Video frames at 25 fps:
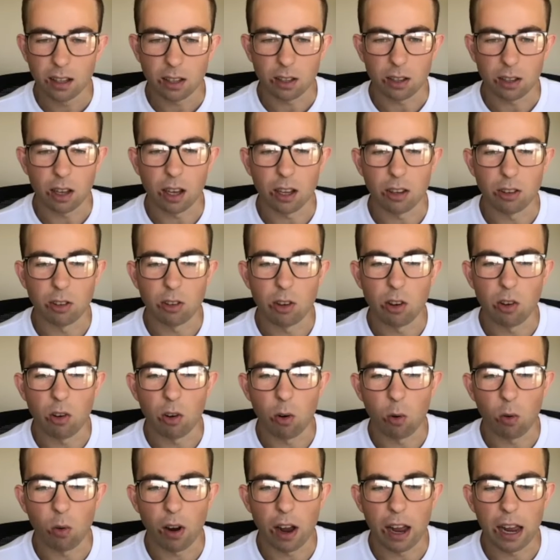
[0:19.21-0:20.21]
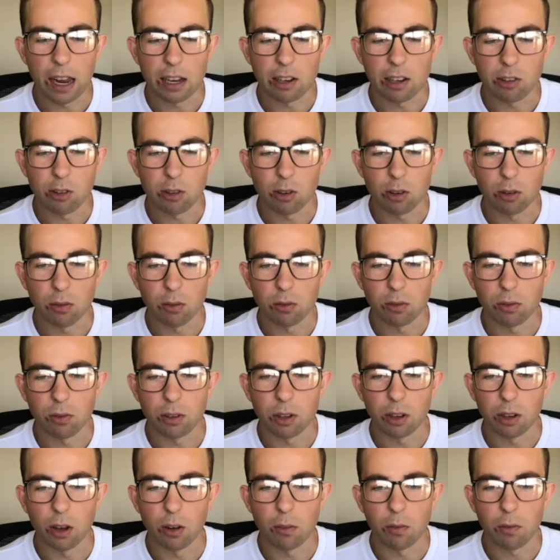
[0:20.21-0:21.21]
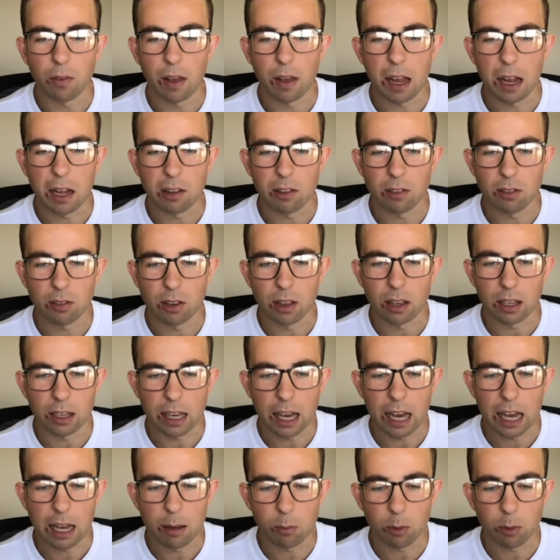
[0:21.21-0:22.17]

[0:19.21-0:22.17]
a newer range of you know fans to the game?